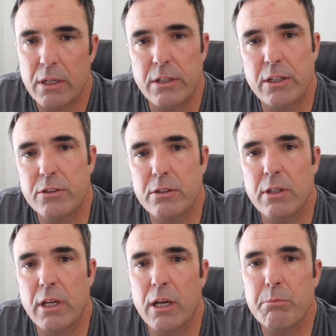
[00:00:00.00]

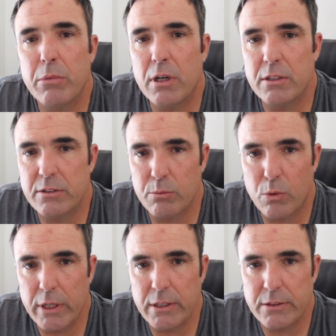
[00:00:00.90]
Additionally, I bought some
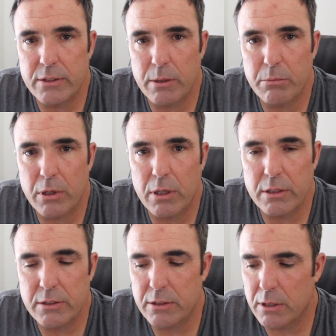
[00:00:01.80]
weights. I
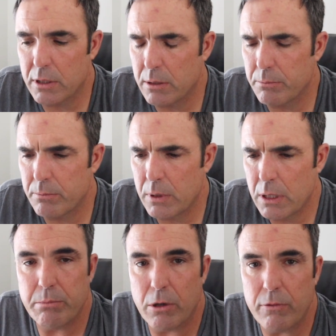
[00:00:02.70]
bought some
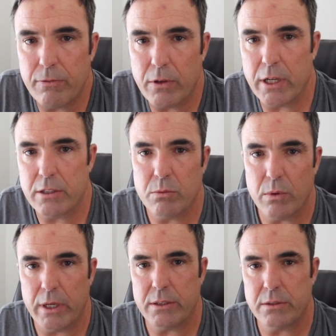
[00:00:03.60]
Bowflex
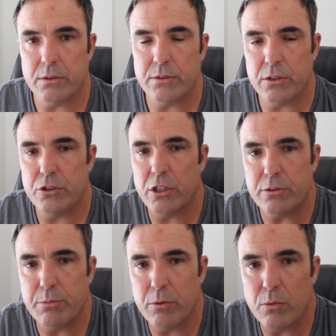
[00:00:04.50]
weights, those
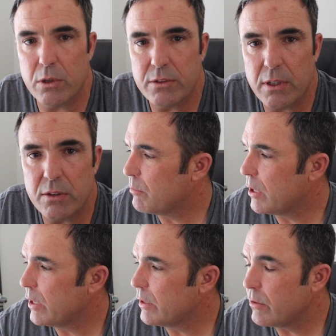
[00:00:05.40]
adjustment ones.
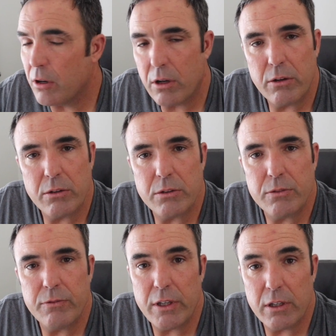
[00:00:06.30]
My
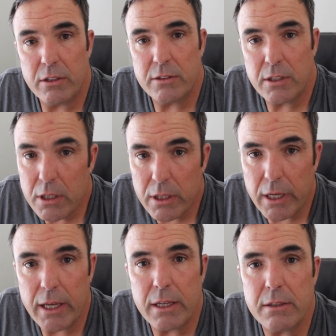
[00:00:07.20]
daughter's fiance
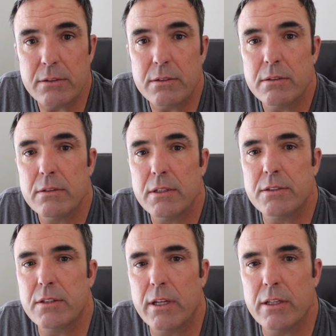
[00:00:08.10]
has a
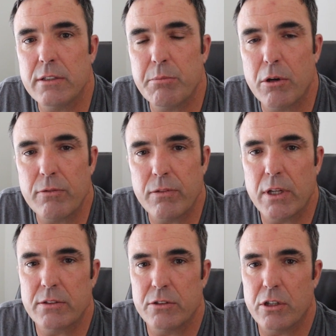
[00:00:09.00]
set of these
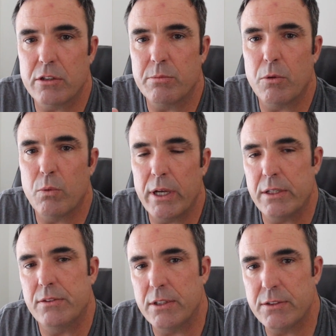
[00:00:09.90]
Bowflex adjustable
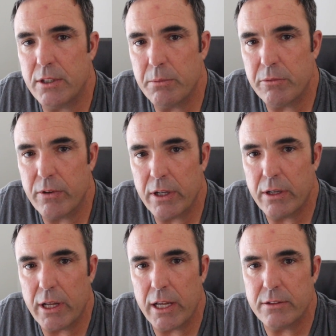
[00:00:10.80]
weights. They seemed
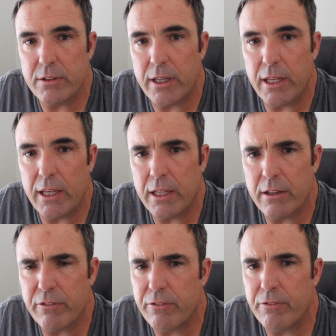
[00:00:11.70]
fantastic. He had
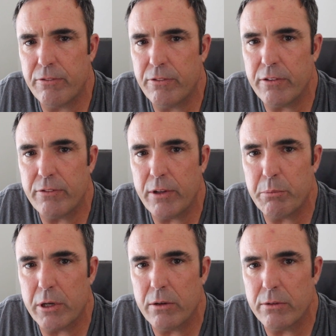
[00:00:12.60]
the 50
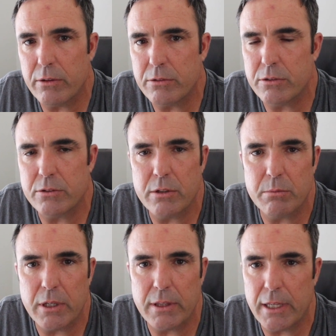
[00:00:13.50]
pounders or
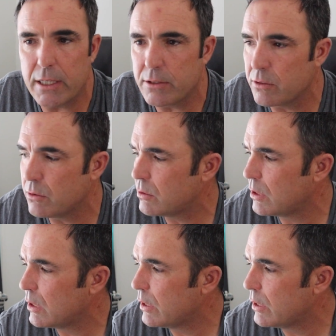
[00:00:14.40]
something like that. So